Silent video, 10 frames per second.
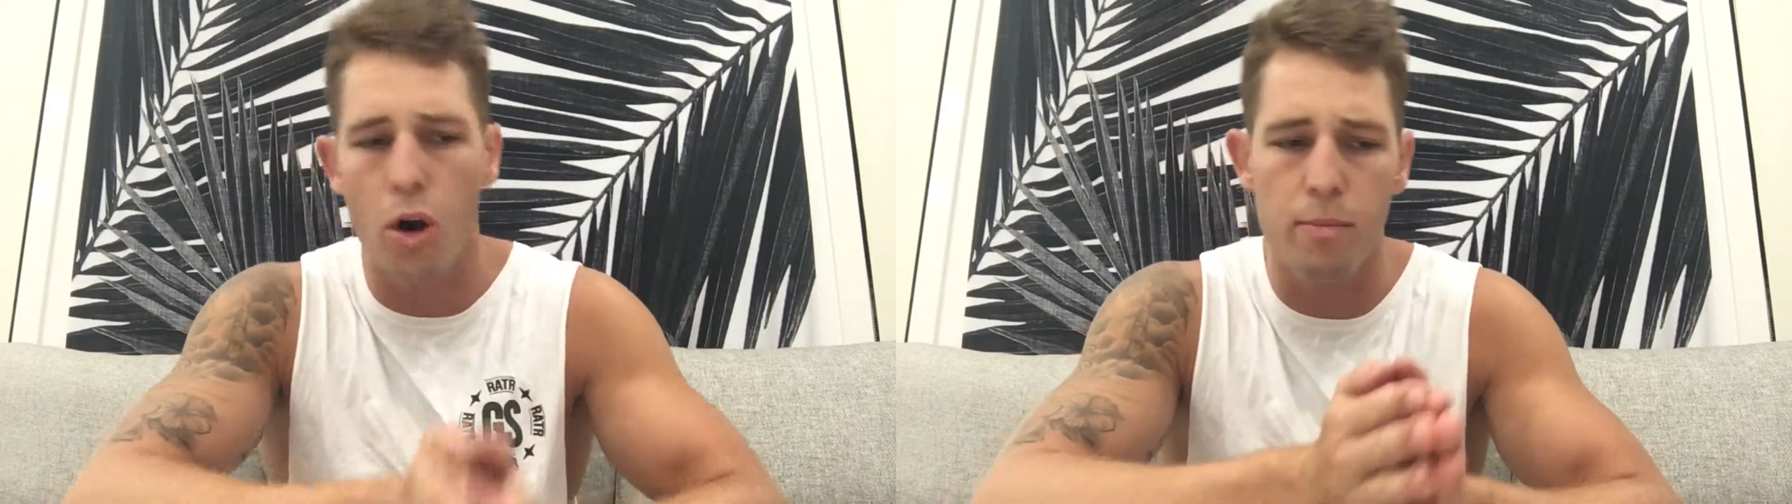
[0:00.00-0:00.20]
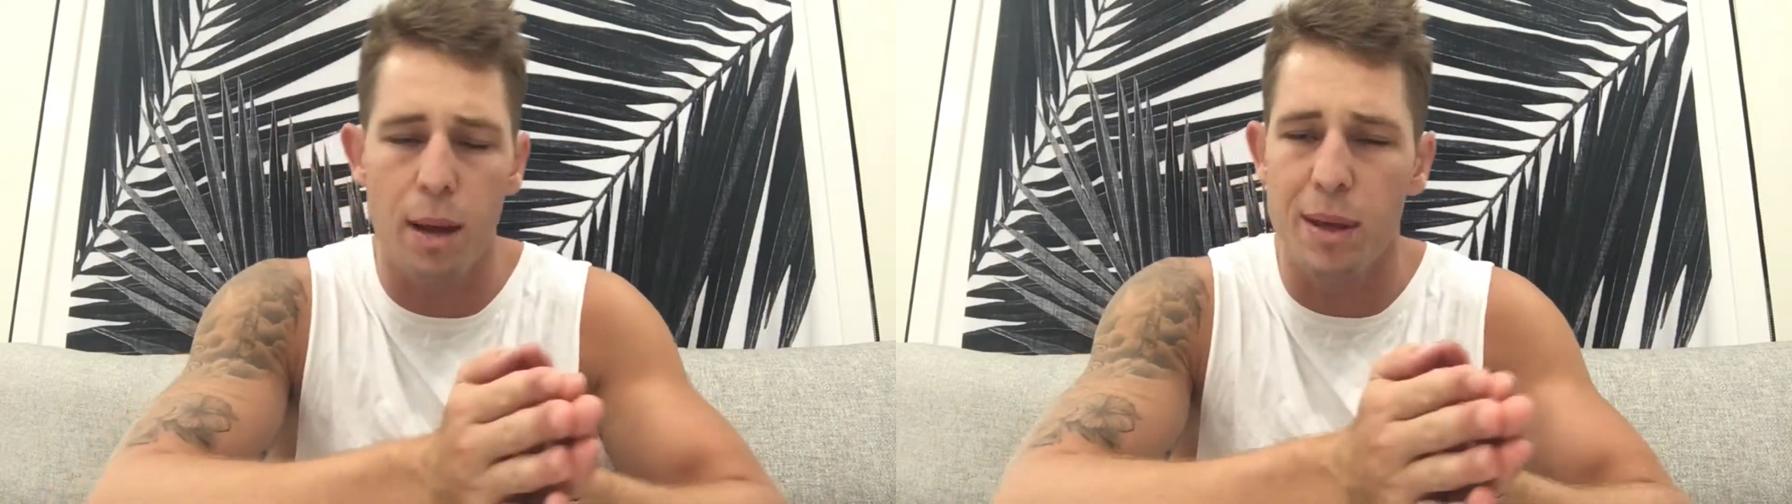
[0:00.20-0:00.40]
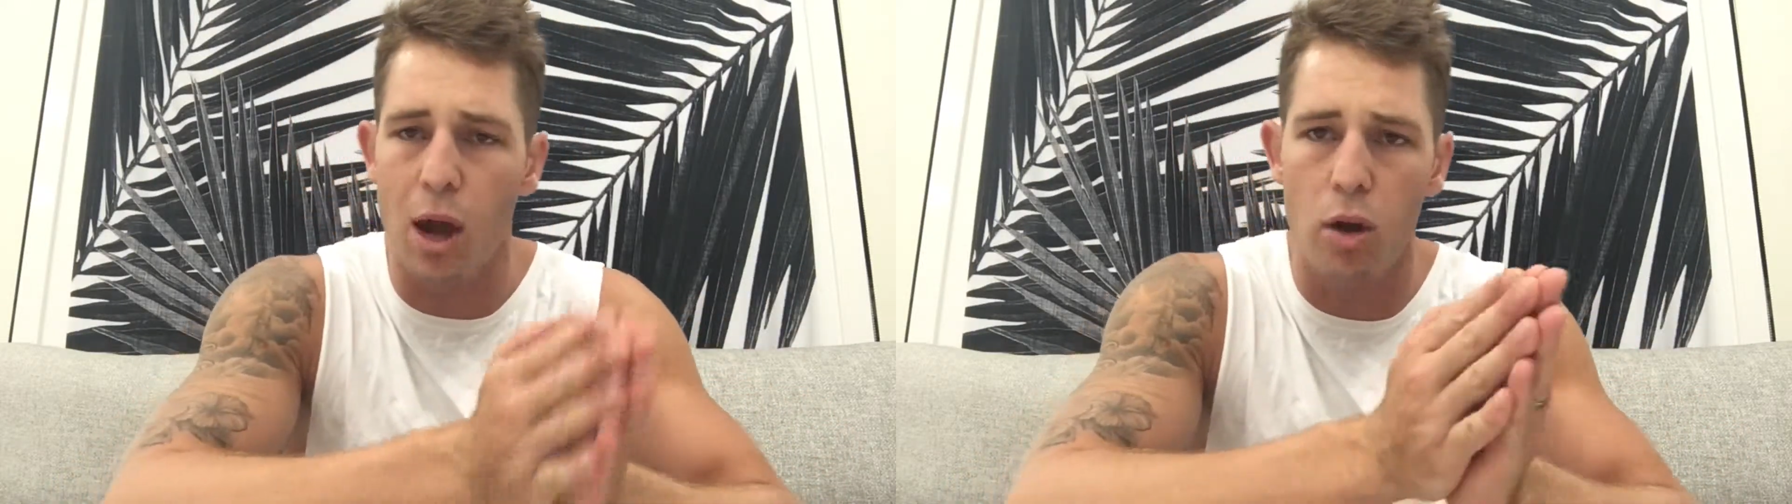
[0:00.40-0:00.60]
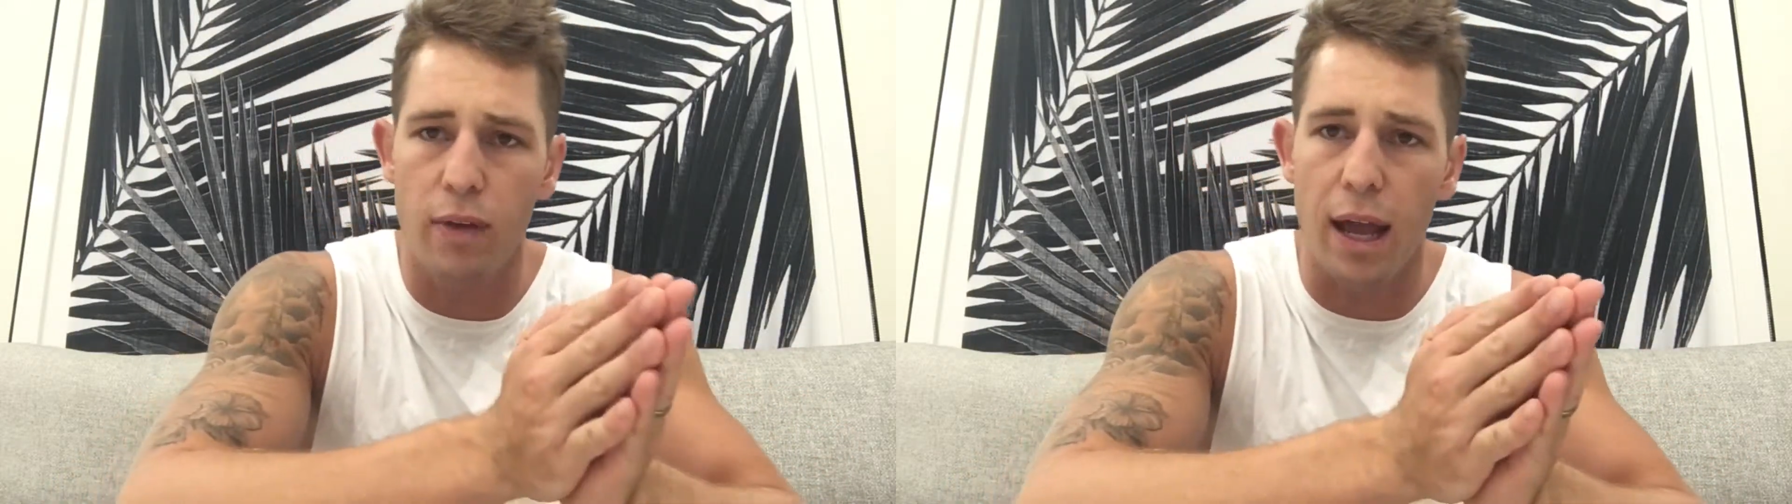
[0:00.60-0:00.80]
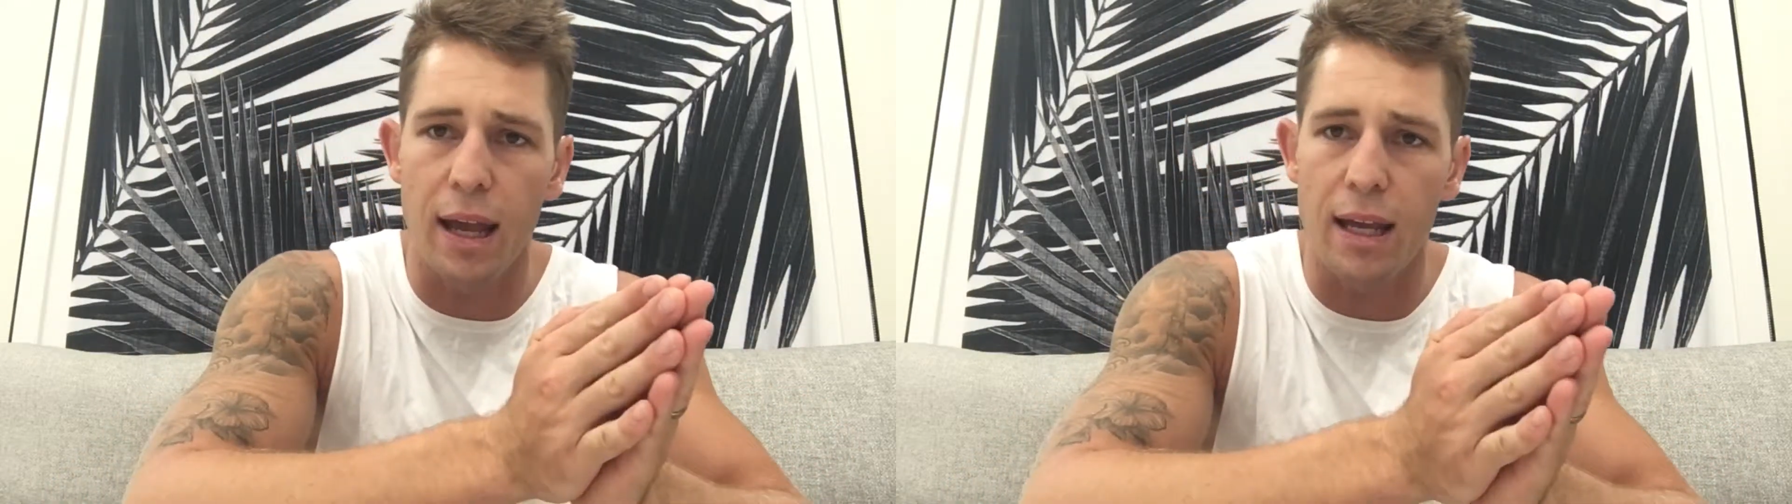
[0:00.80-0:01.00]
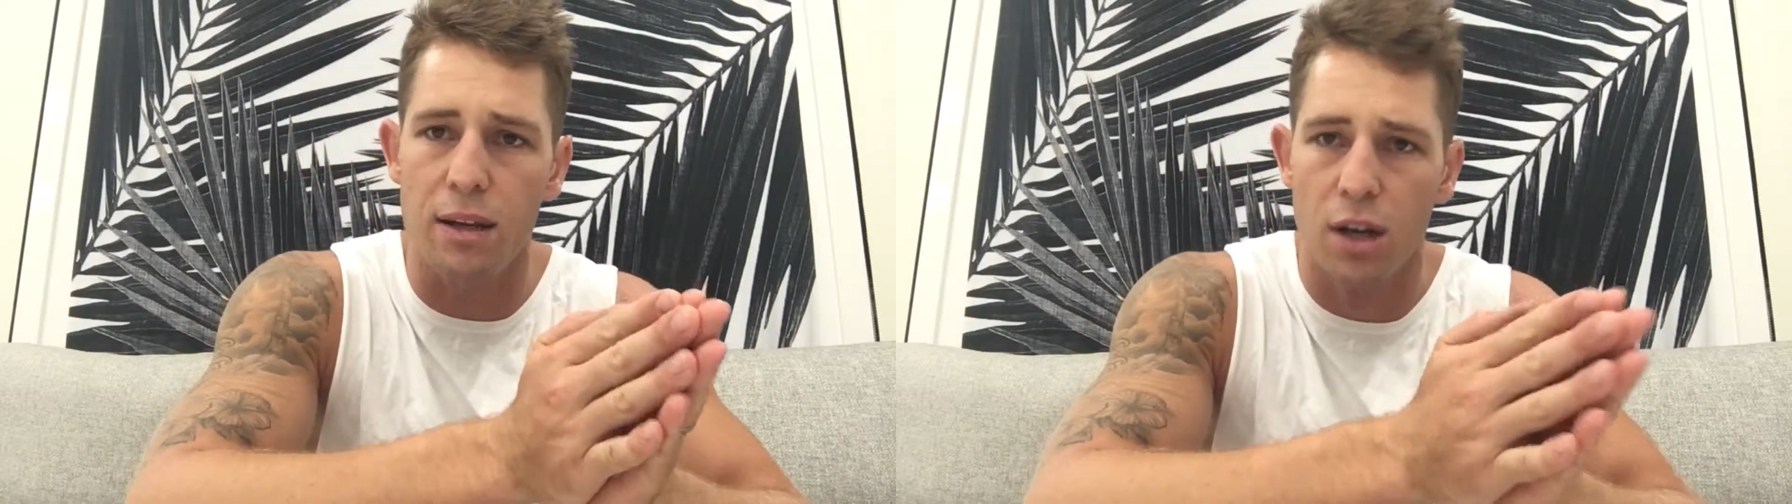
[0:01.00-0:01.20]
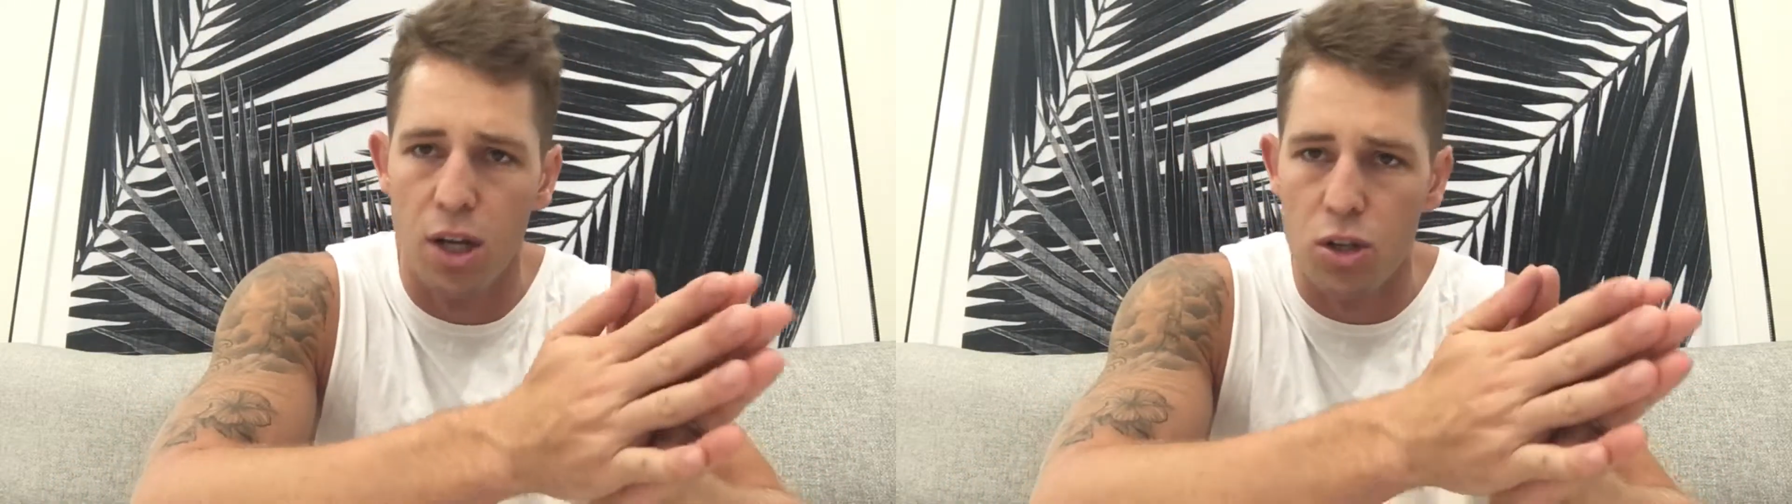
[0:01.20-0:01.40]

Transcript: or maybe undereat